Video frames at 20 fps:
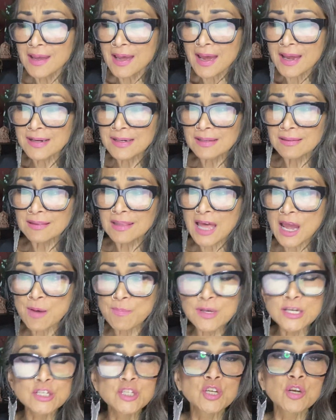and allow
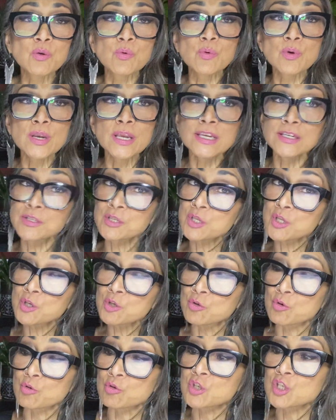me to read to
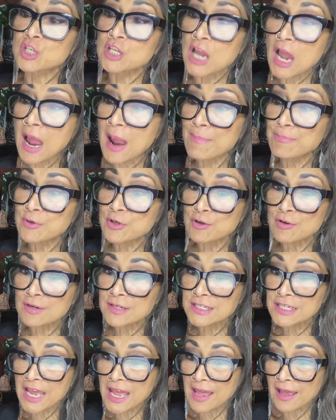you chapter
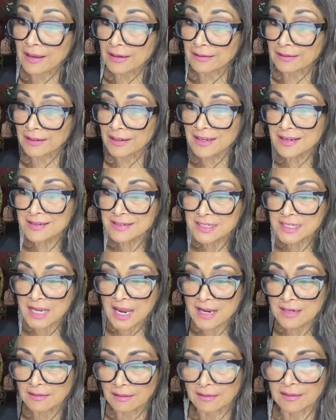10,
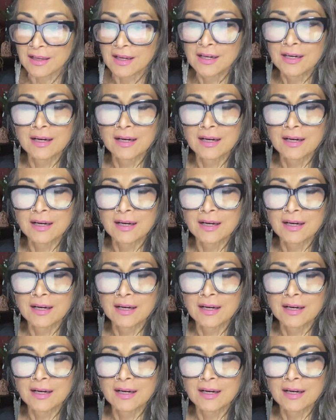entitled